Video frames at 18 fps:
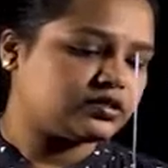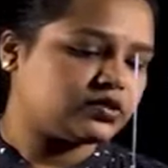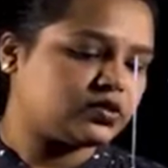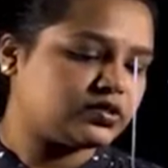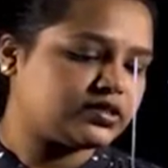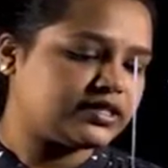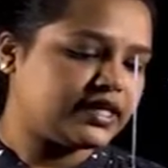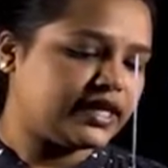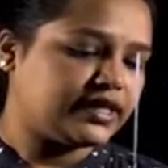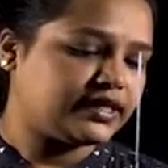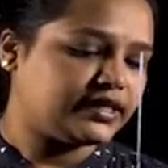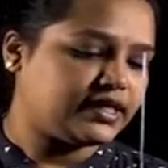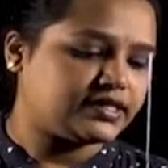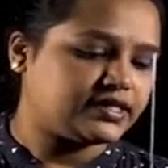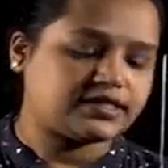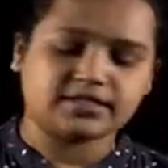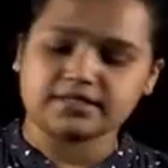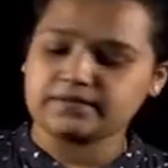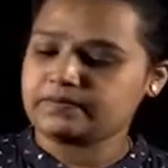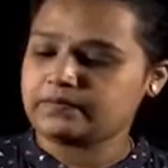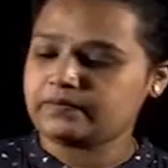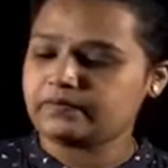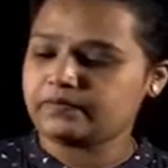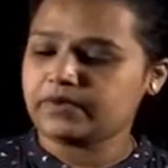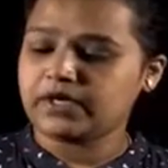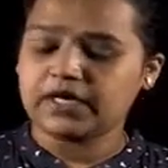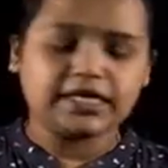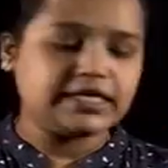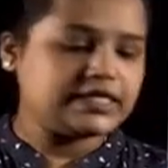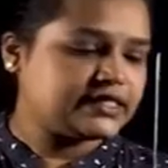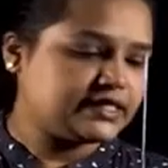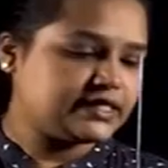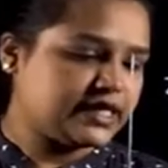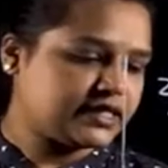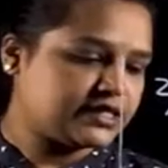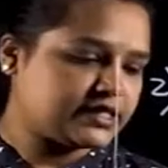goes like this.
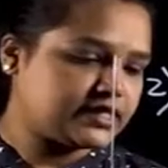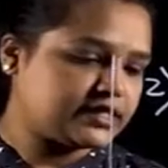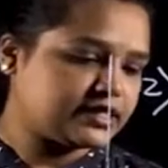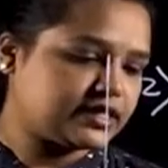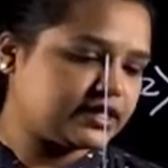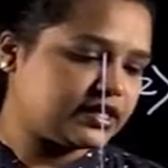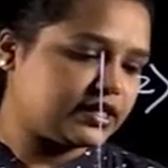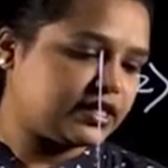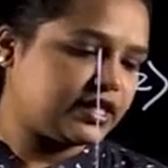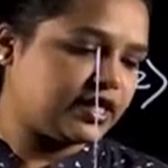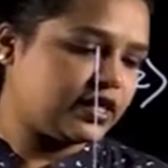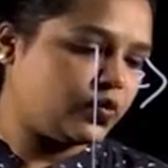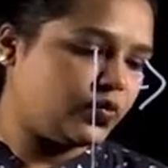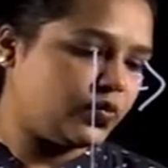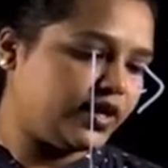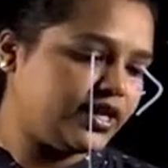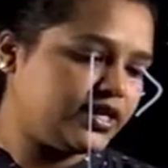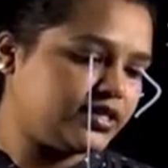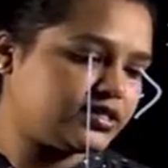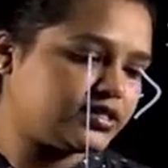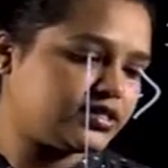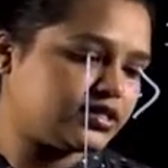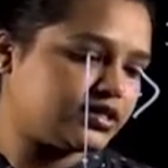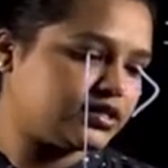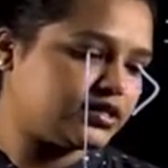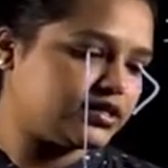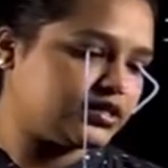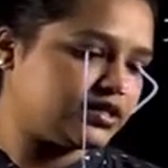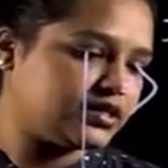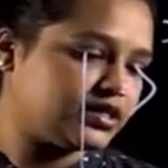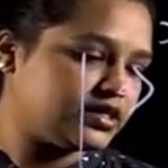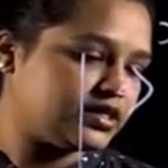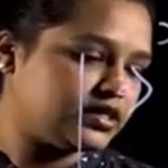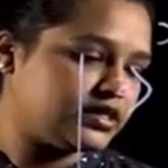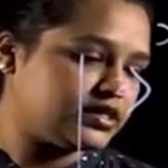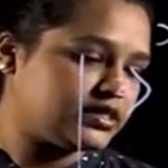6 equals
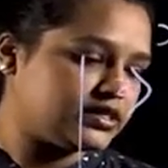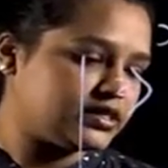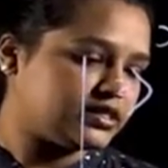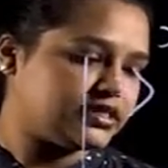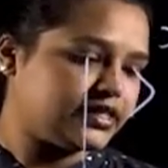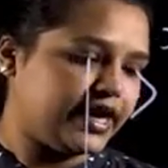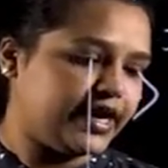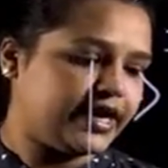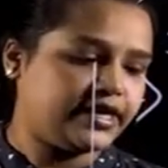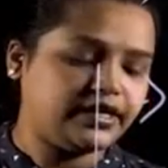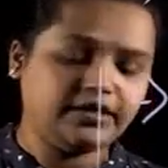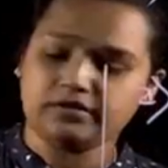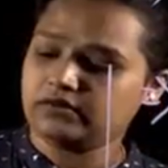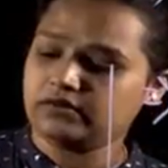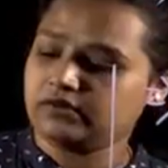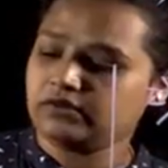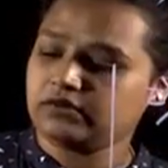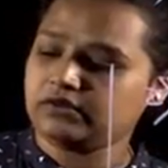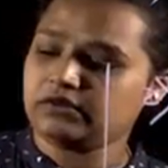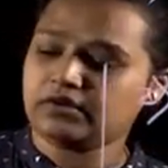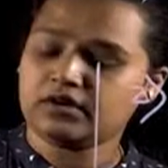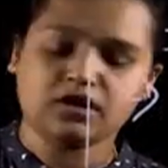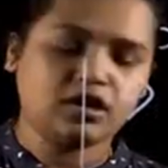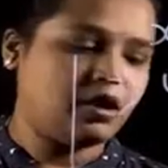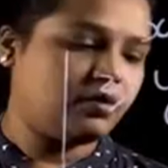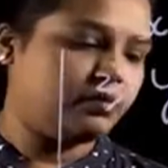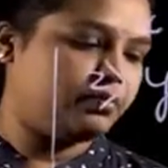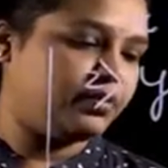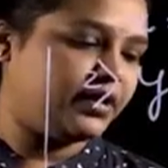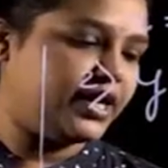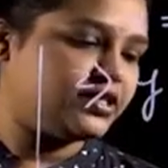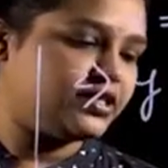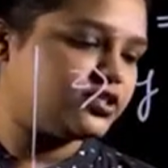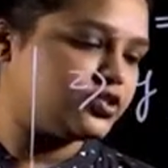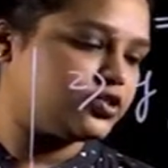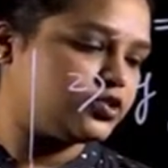z
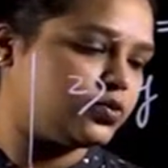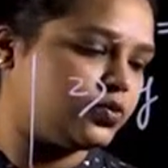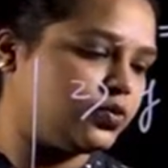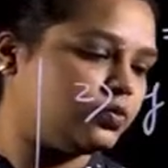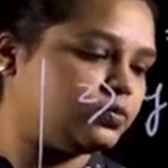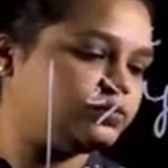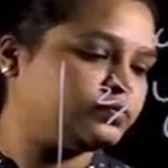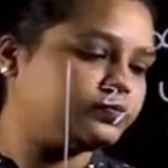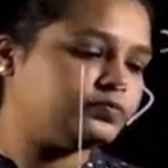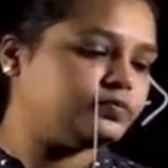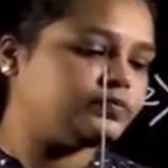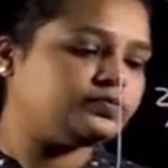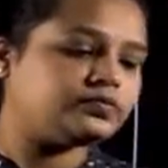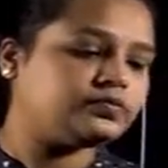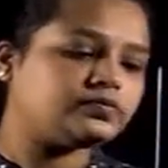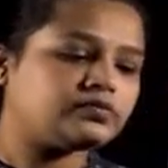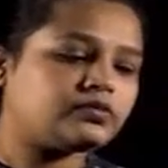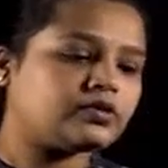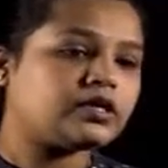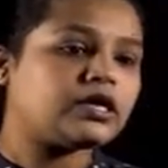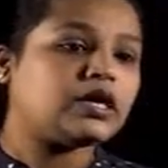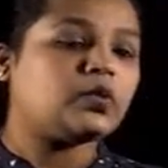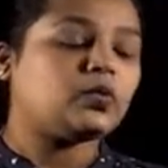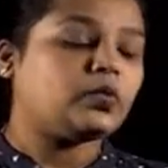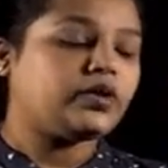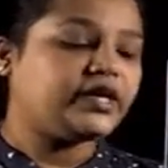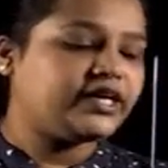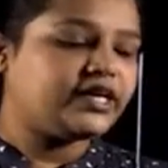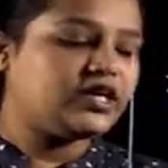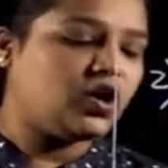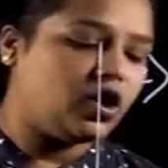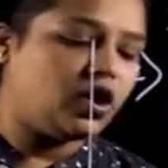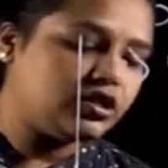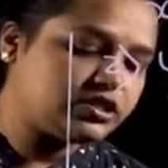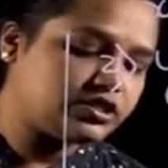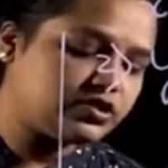plus 2. We can
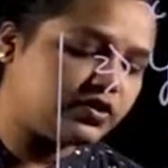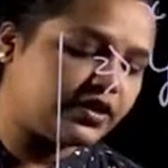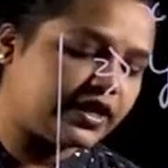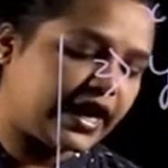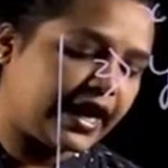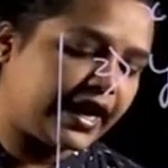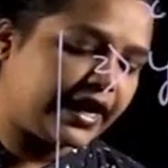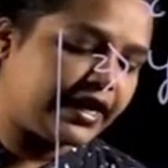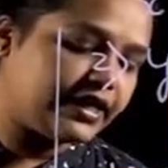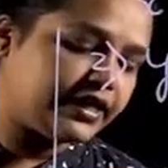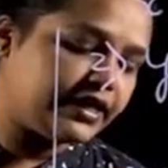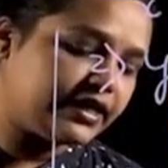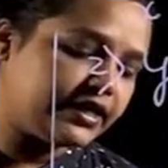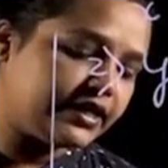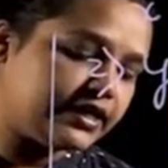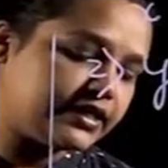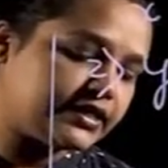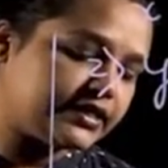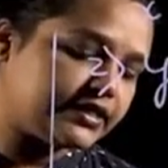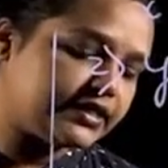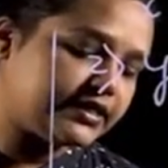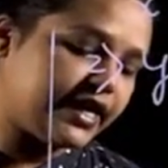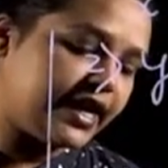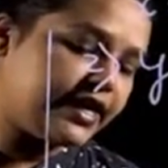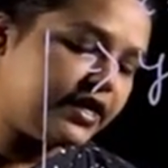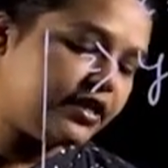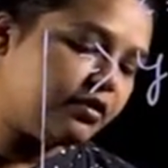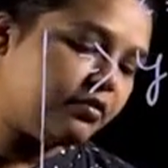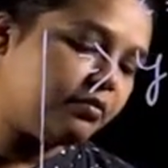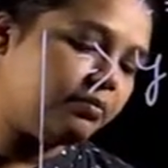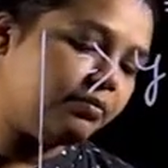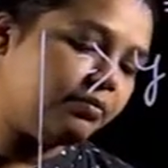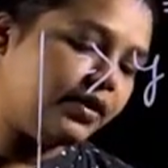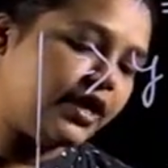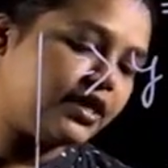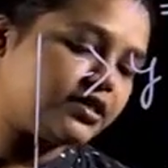also write z
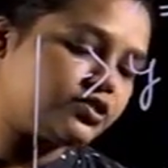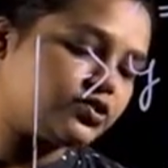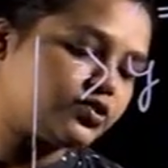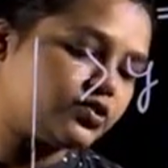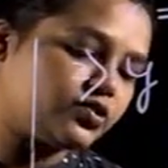plus